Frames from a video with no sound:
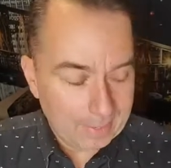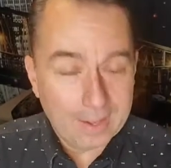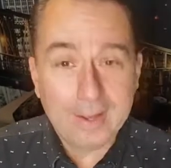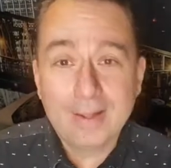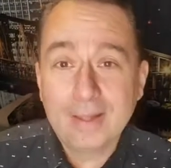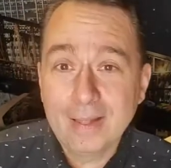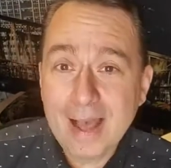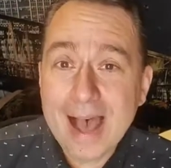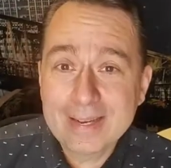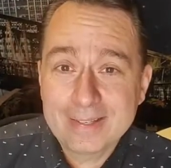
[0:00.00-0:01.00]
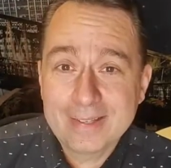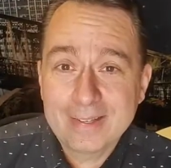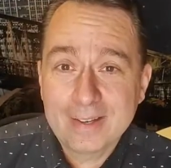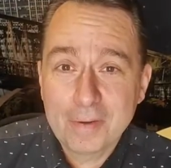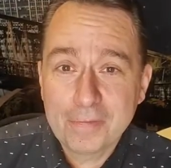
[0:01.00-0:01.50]
A lot
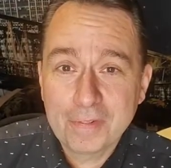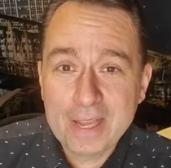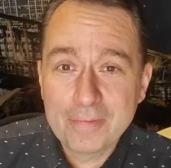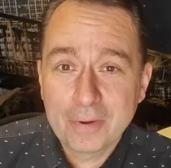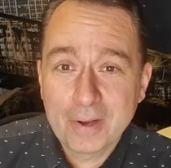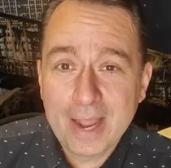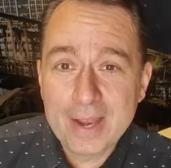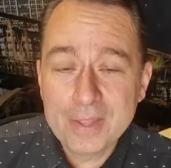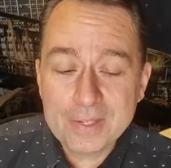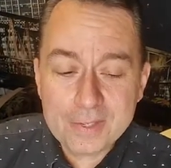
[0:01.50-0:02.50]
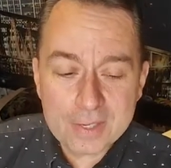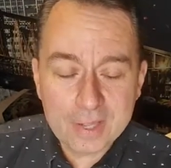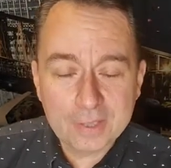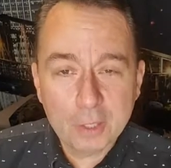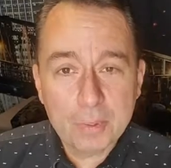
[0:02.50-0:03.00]
of flavor. And this is a
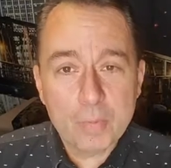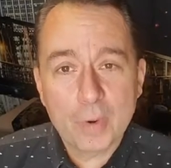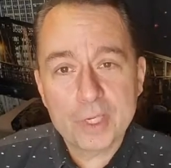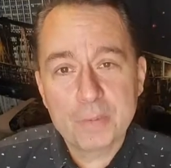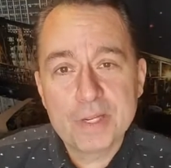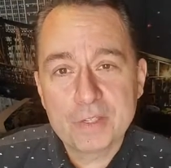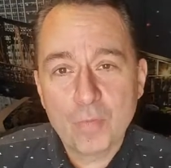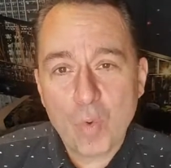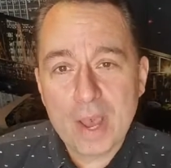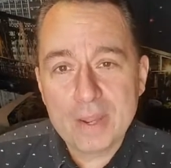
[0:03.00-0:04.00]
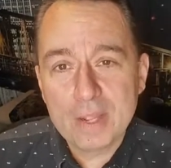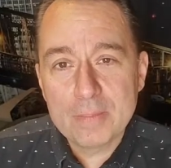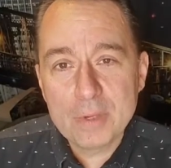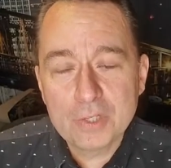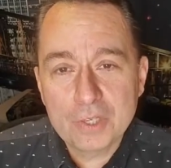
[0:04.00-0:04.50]
little bit more expensive wine than I'm
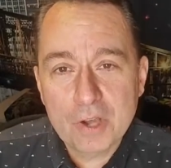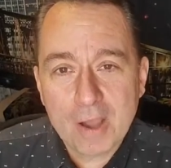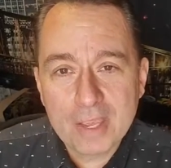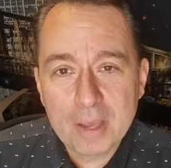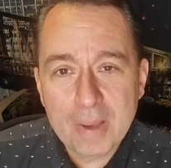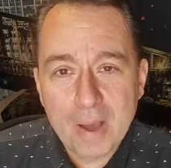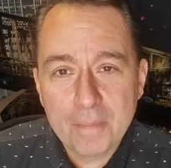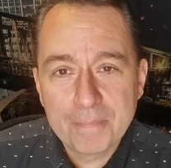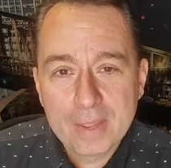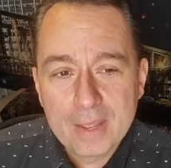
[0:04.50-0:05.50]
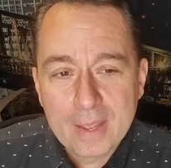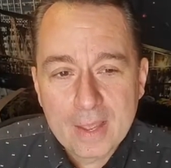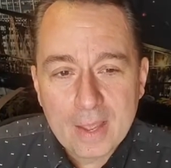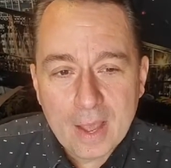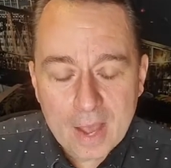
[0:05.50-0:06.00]
used to talking about
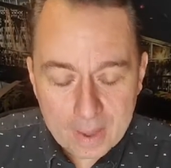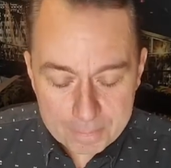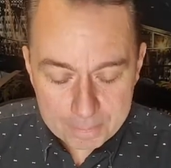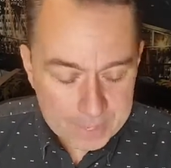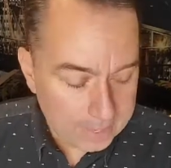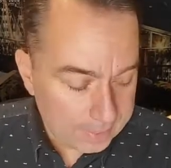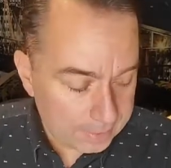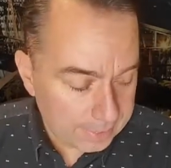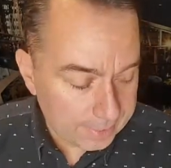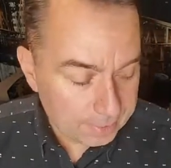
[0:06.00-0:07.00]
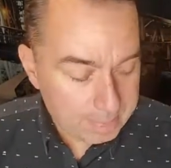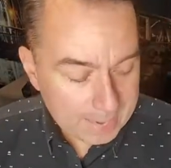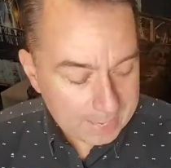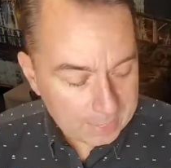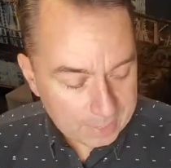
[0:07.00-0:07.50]
because it's
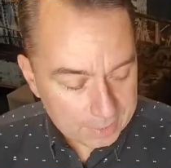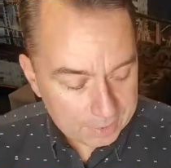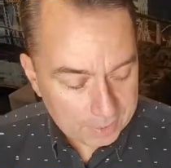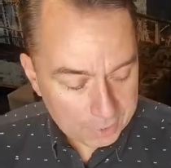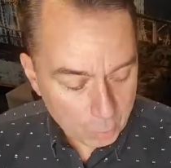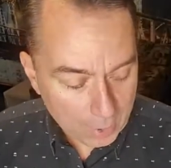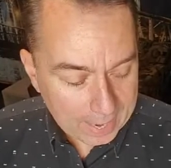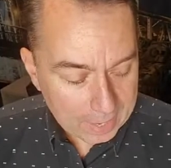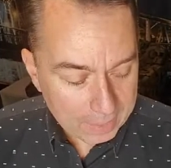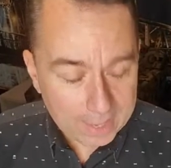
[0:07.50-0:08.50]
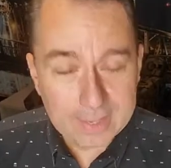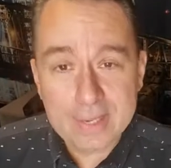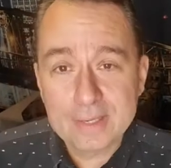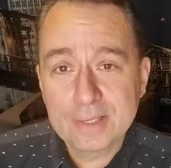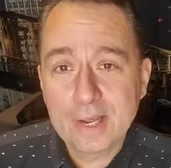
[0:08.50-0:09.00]
made in such a way that
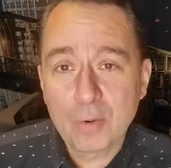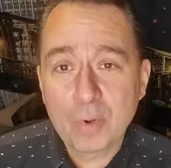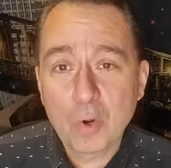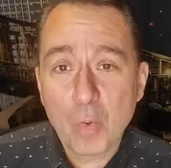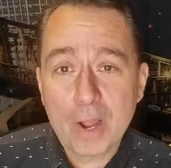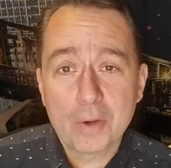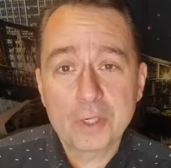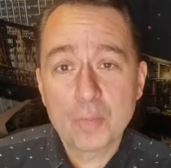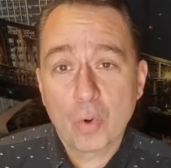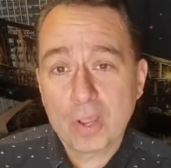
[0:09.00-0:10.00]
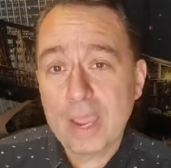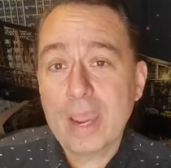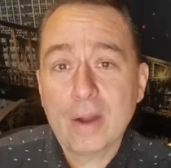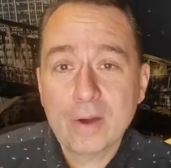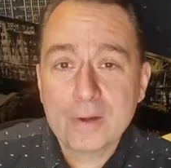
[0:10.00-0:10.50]
it requires more
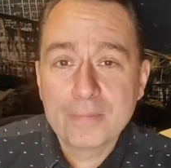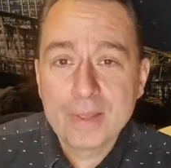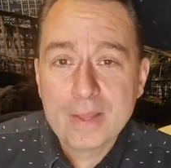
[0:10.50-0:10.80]
care,